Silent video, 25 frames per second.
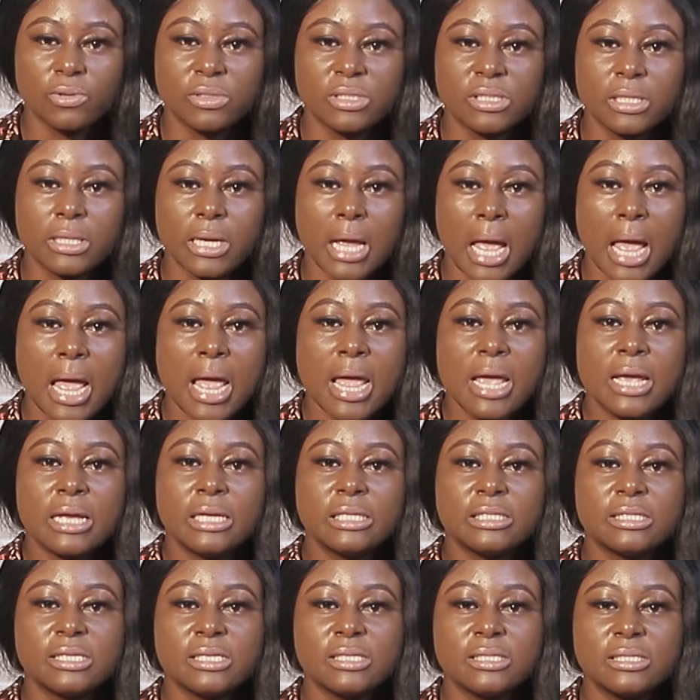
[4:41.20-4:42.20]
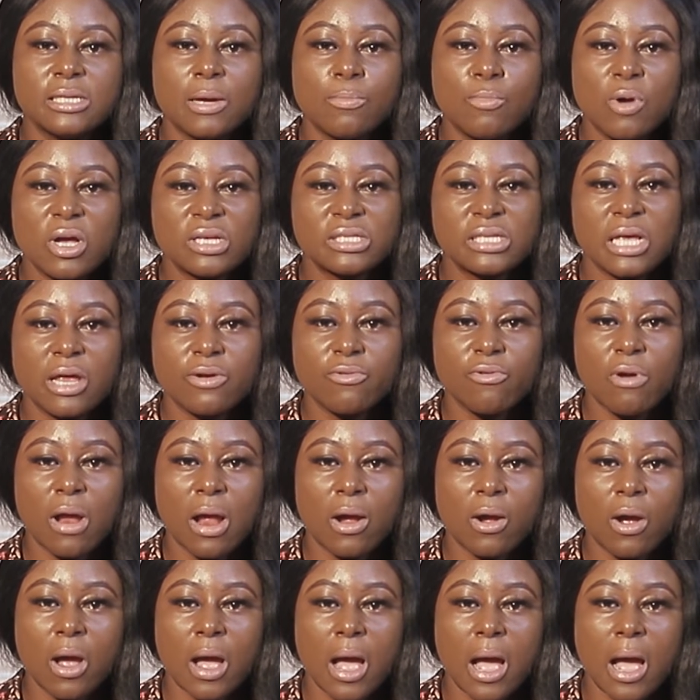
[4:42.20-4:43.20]
osika. Nti Samuel
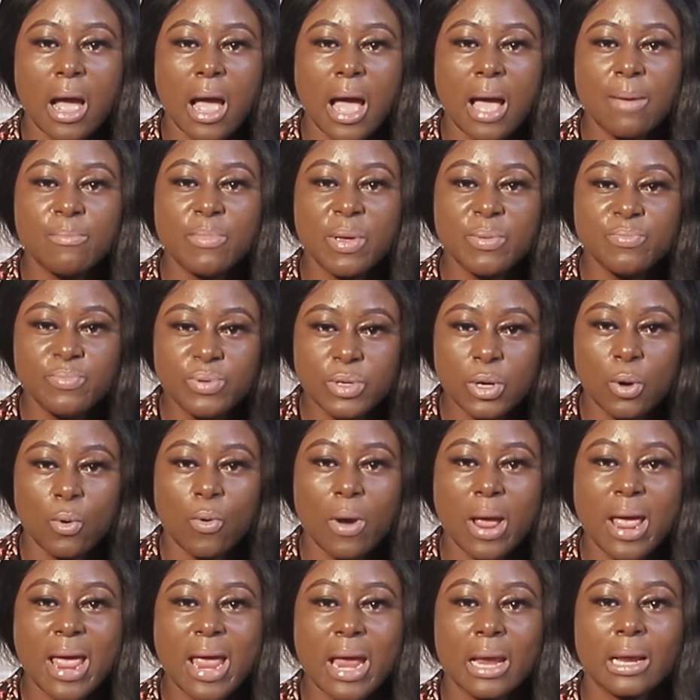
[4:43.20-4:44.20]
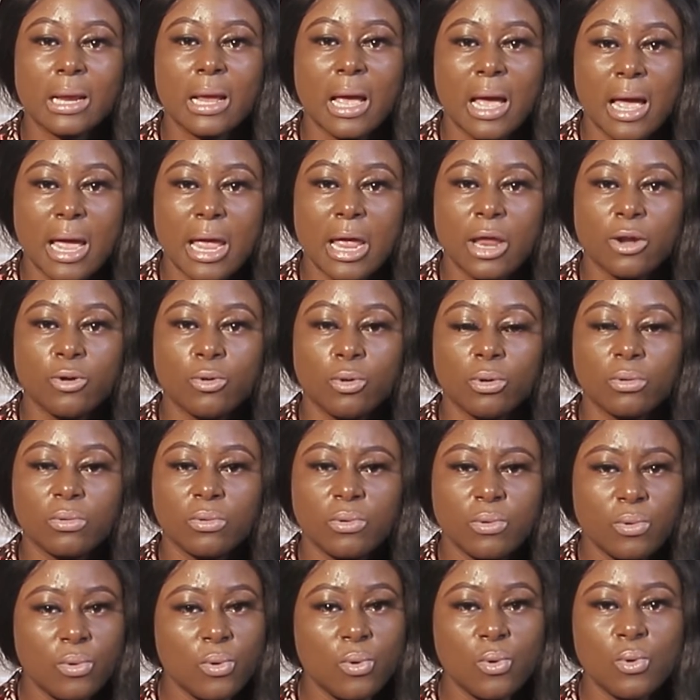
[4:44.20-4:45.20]
Sandra Ababio e ka endo.
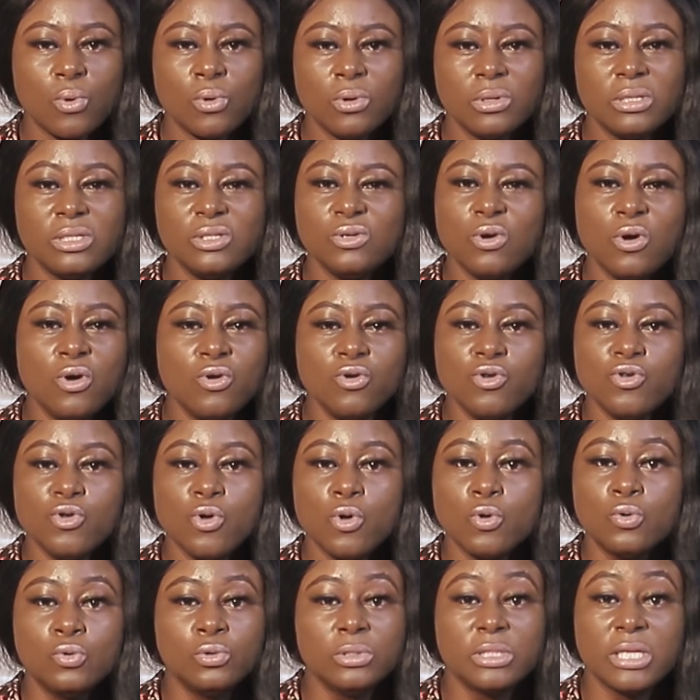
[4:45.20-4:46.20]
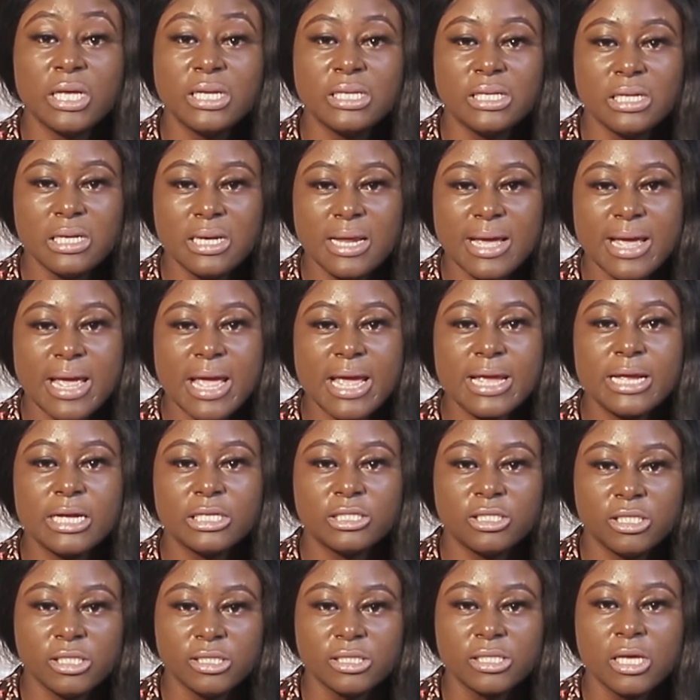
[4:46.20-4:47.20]
O se ono de ohun se delay
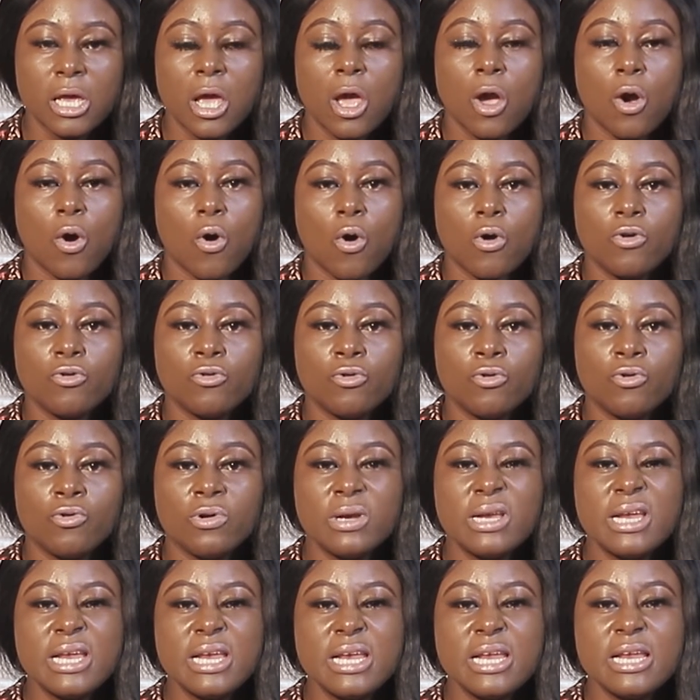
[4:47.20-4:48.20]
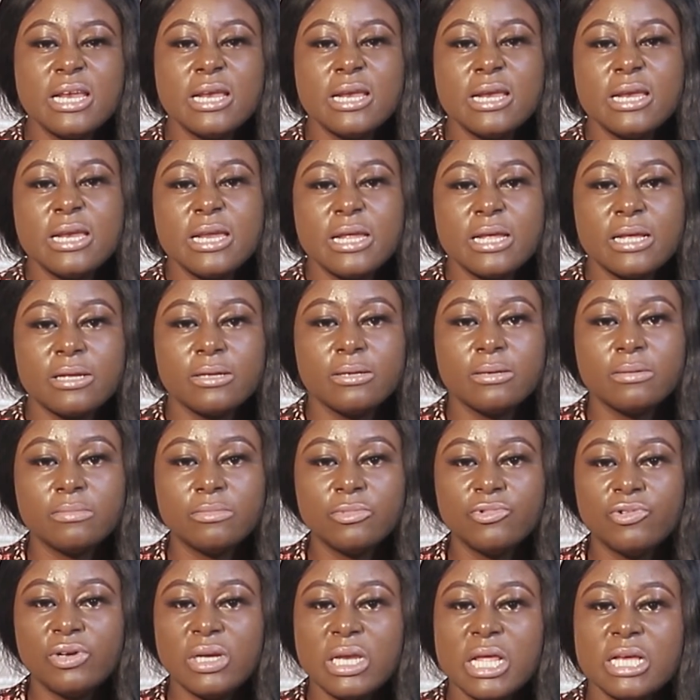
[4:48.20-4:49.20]
e cheat ono ni
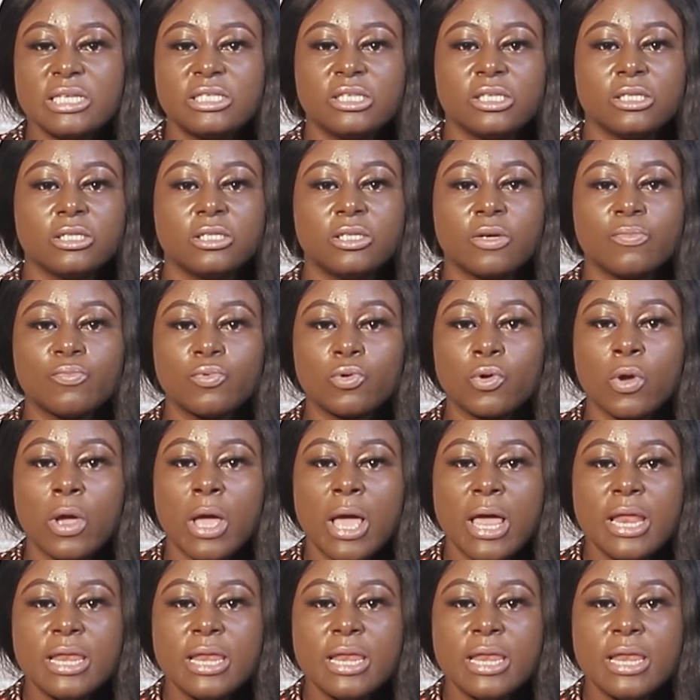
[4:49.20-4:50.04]
relationship no